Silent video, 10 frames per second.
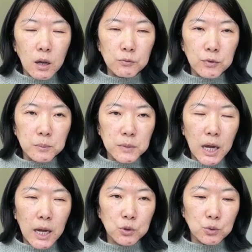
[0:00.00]
from
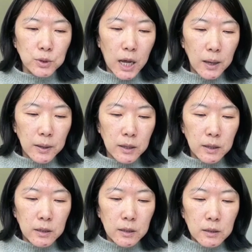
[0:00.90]
time to time.
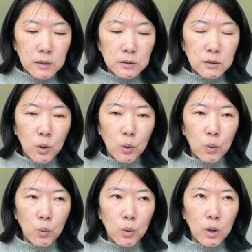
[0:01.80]

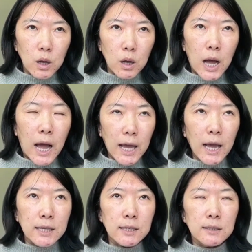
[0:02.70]
So
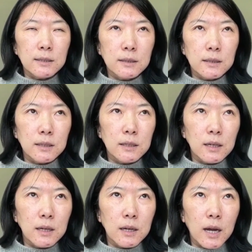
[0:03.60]
I
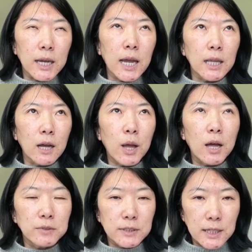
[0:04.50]
cannot
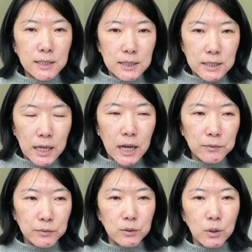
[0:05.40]
emphasize enough,